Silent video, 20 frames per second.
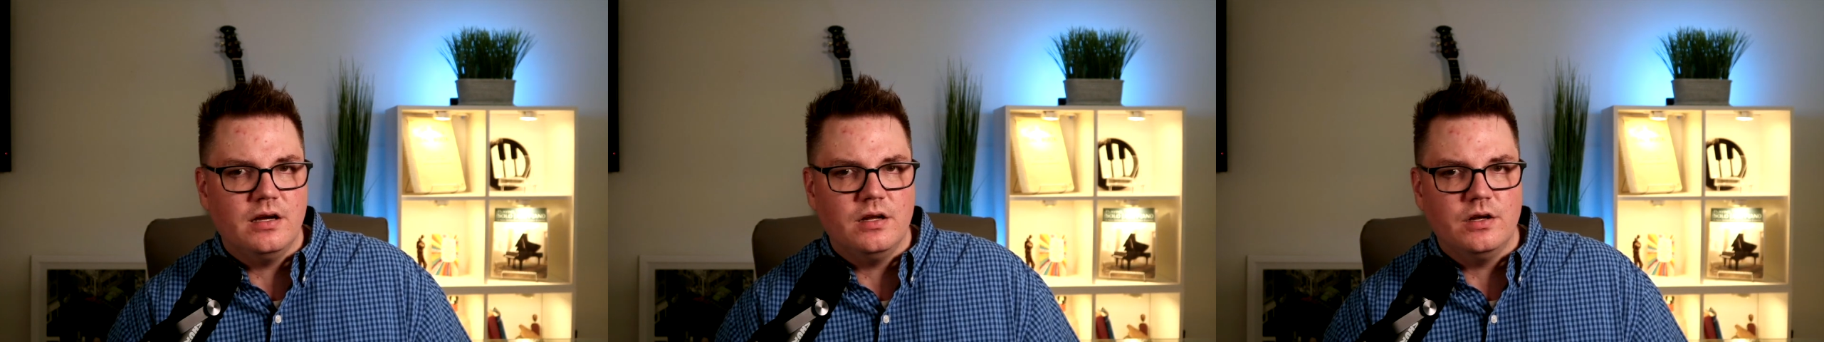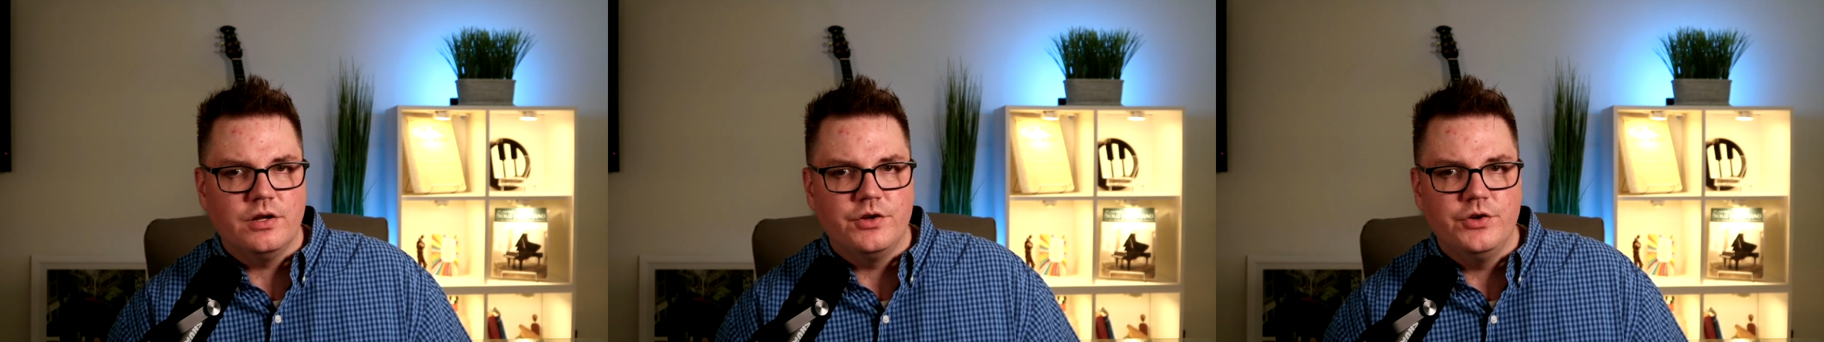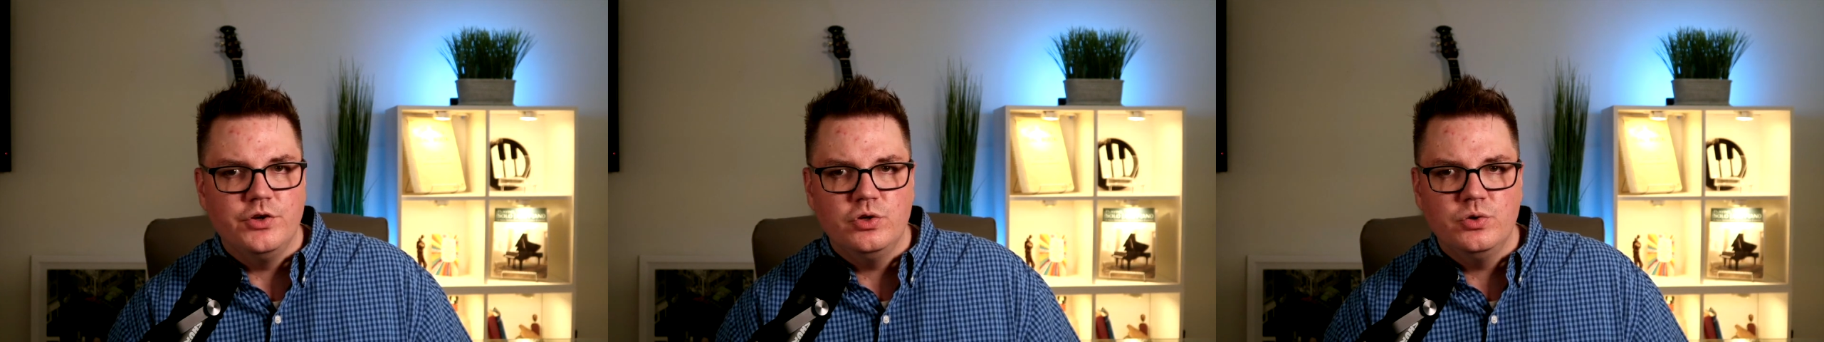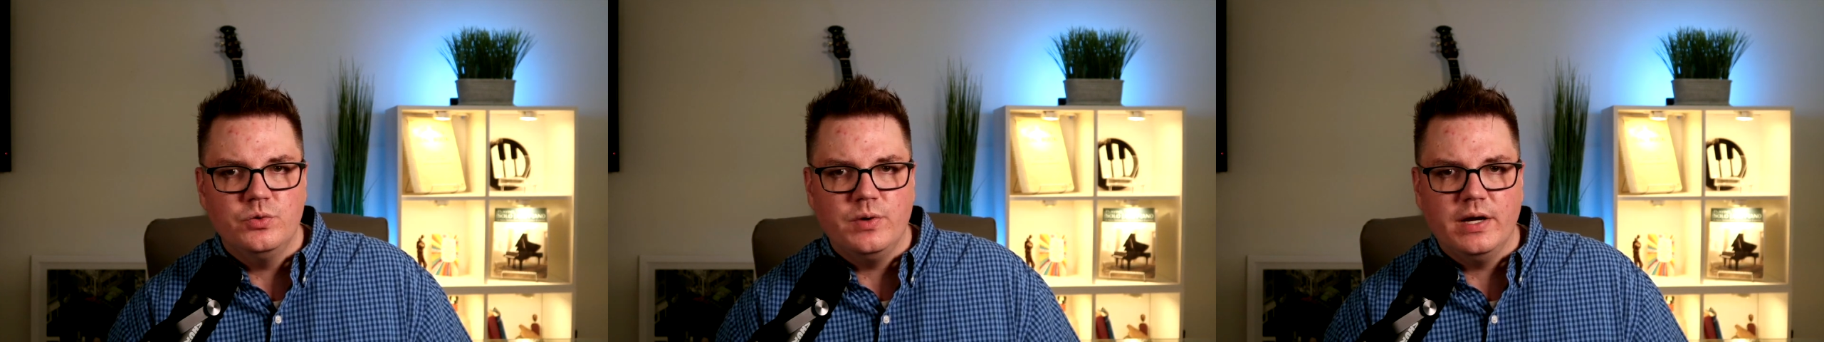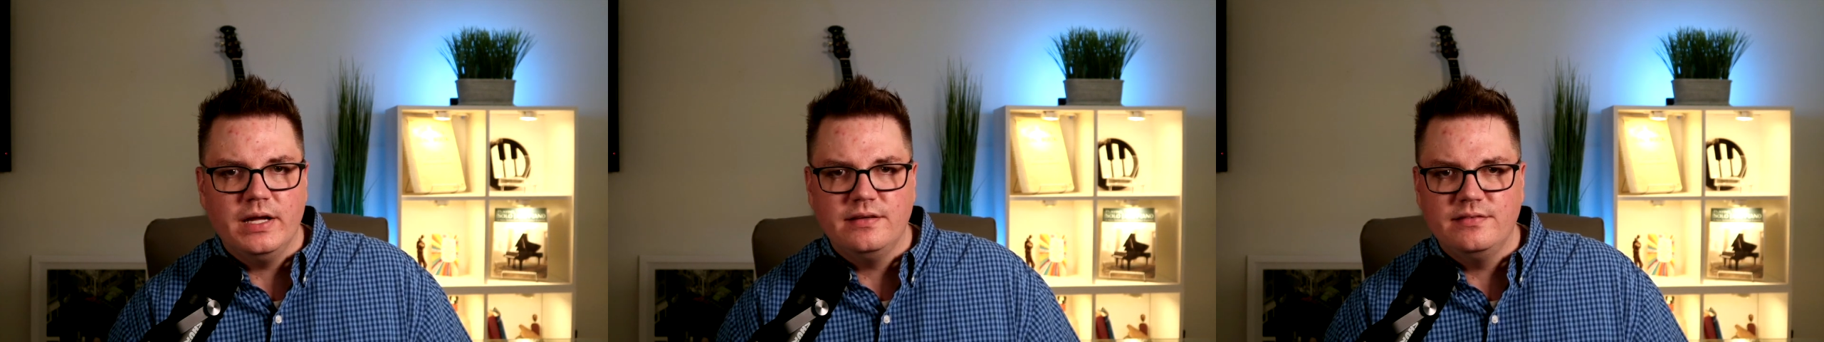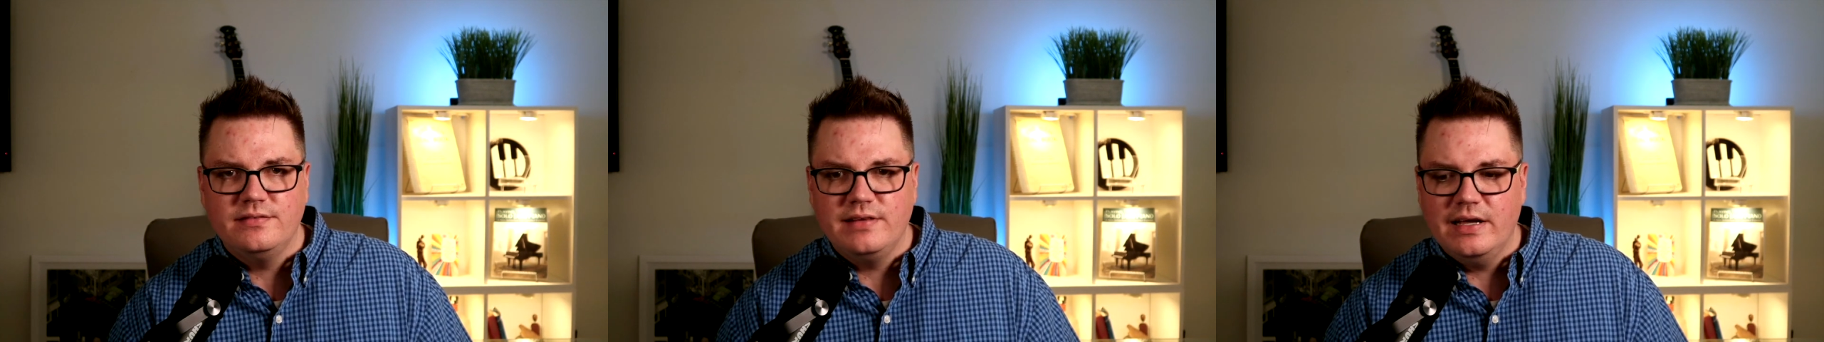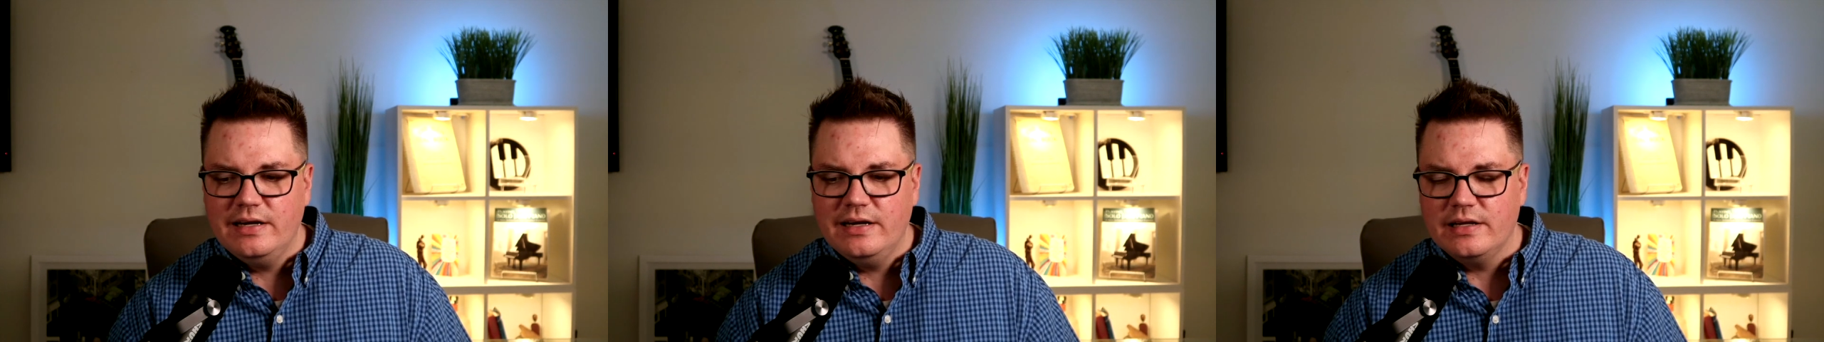on a new
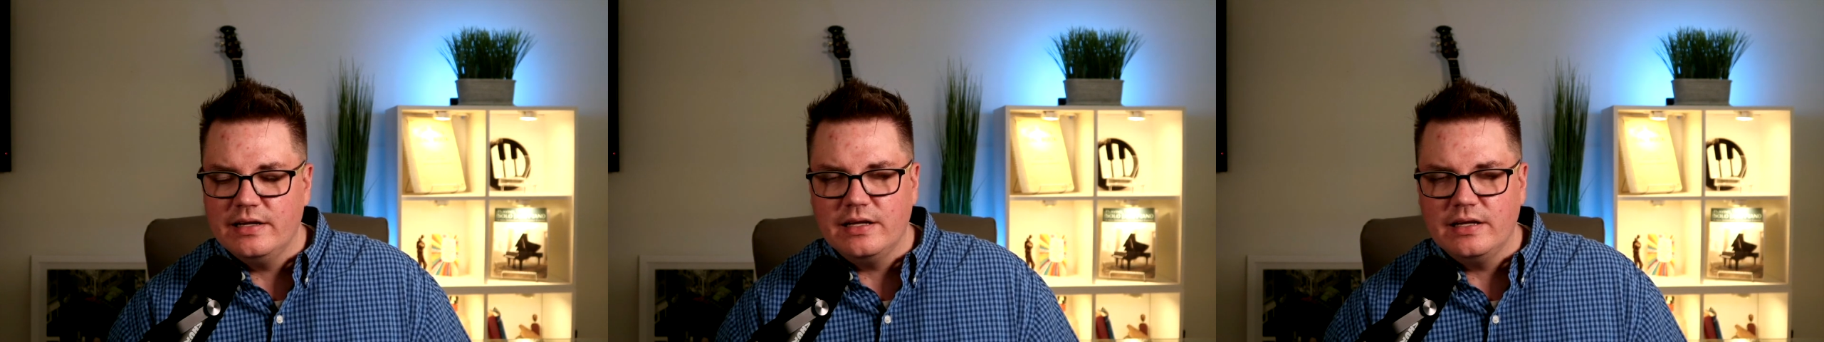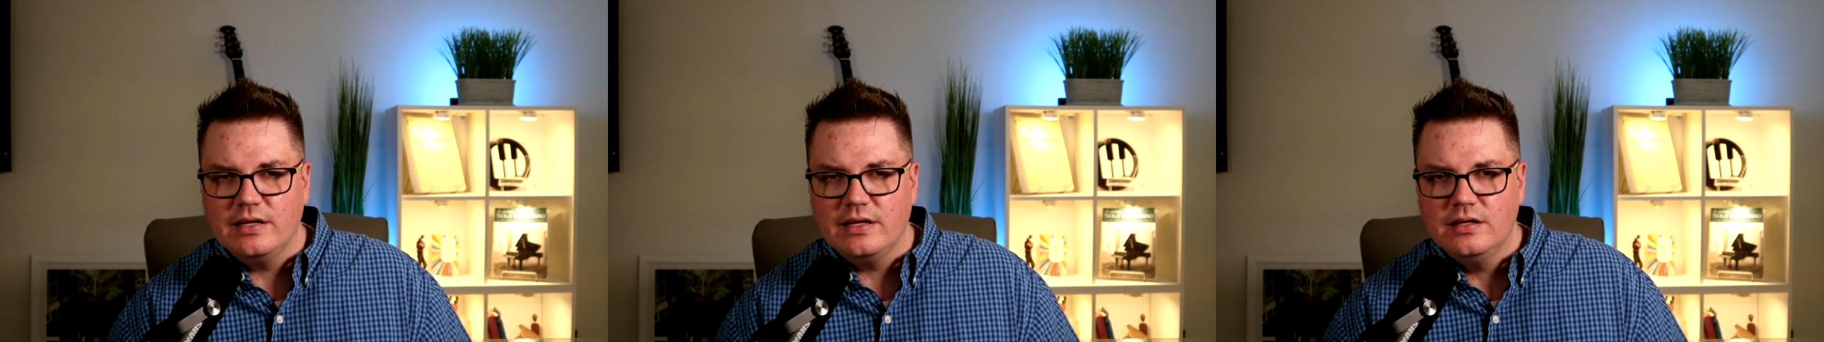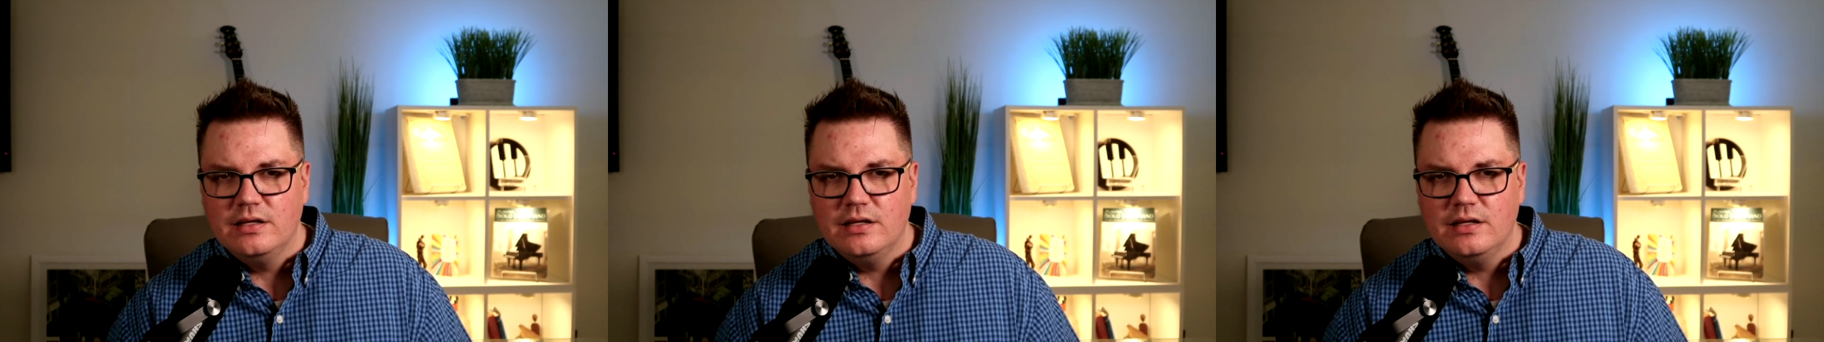identity.